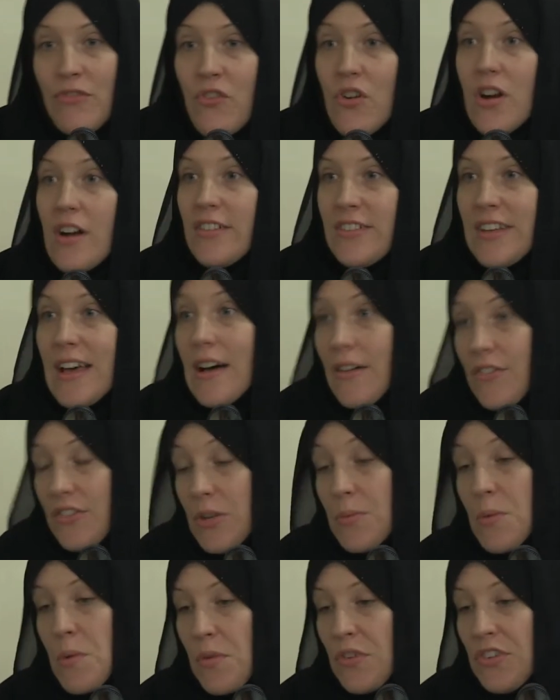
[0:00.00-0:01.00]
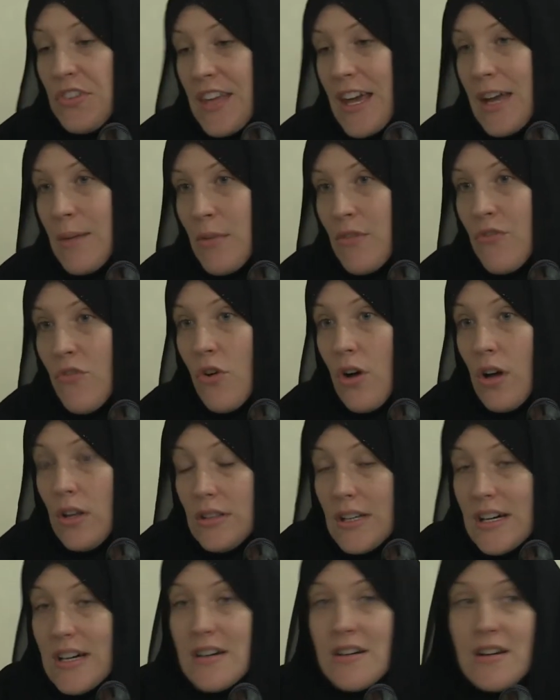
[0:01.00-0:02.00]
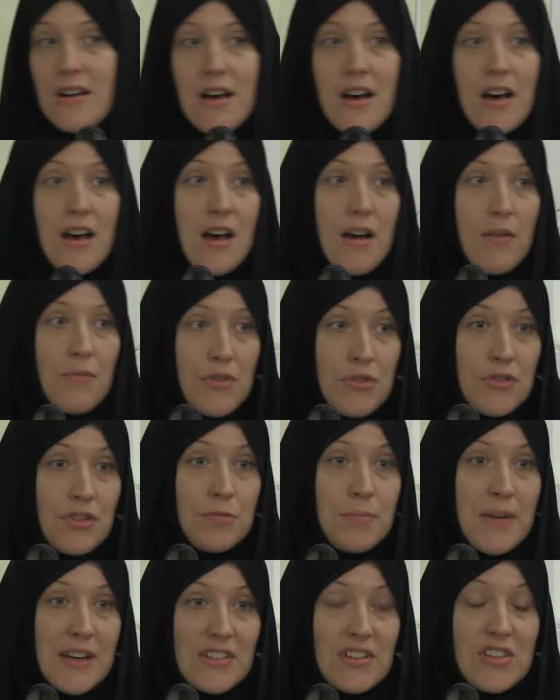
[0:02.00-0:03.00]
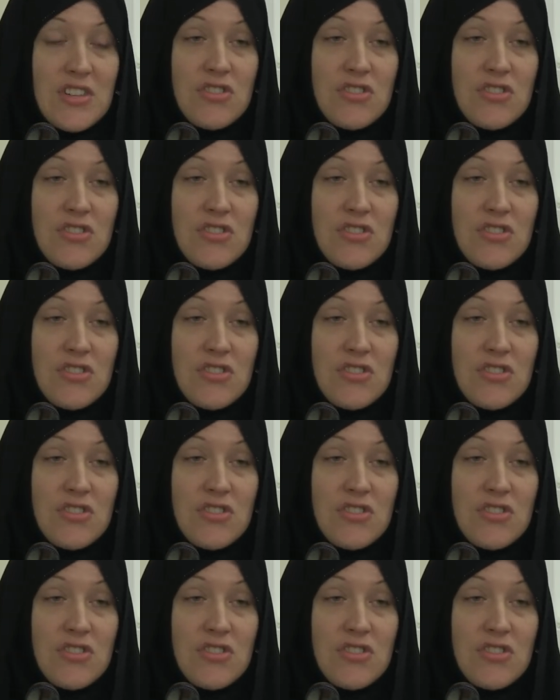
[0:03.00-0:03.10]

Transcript: for ourselves, and we will stand before Allah with respect